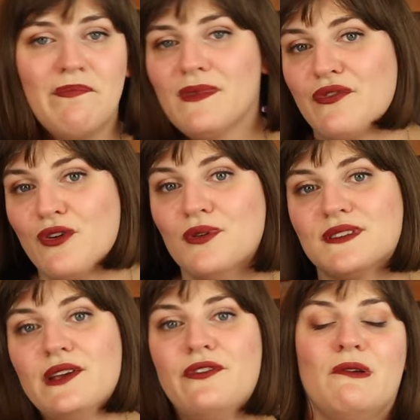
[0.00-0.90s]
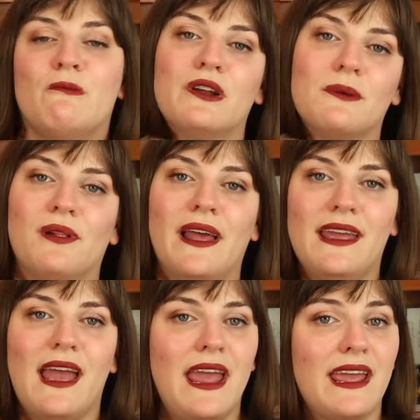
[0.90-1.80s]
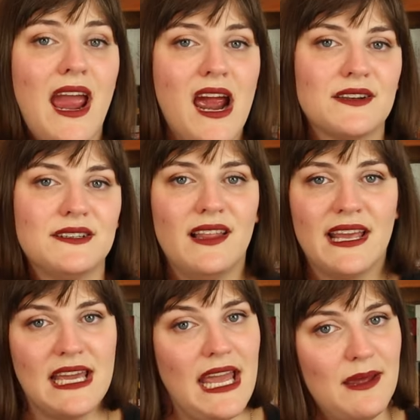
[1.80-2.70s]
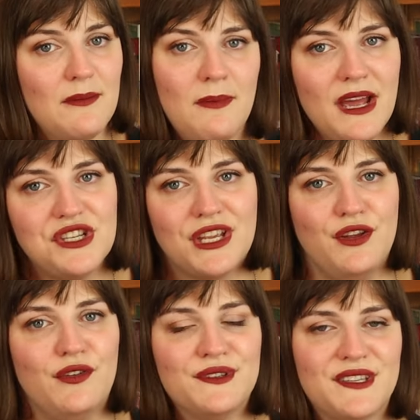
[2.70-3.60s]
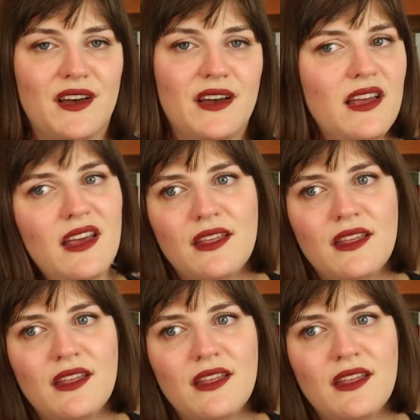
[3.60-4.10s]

Of course, if you want to play a character like a magic user,